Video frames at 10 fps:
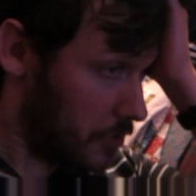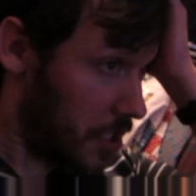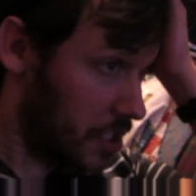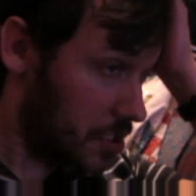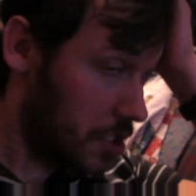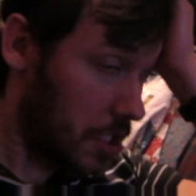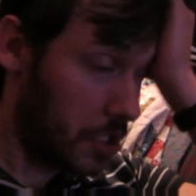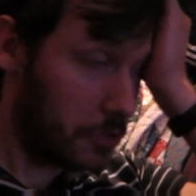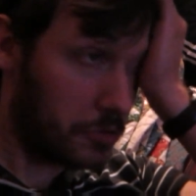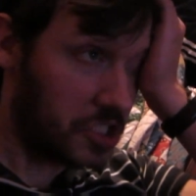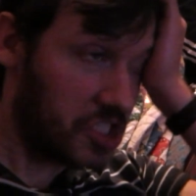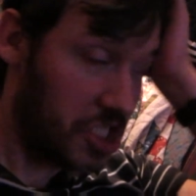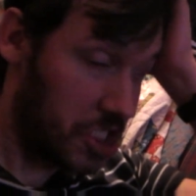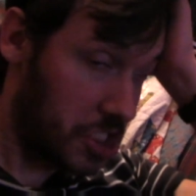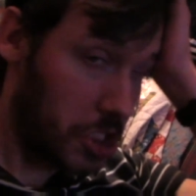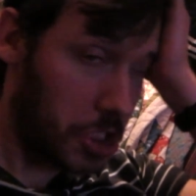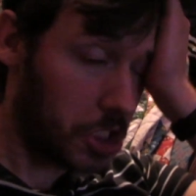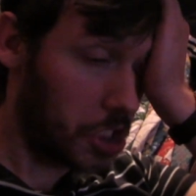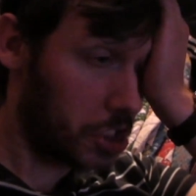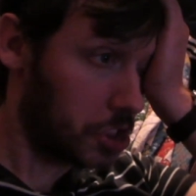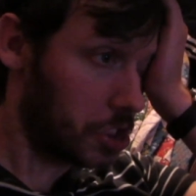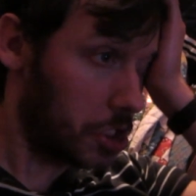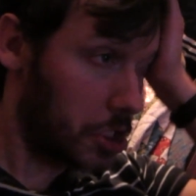what I saw, it was cheesy goodness.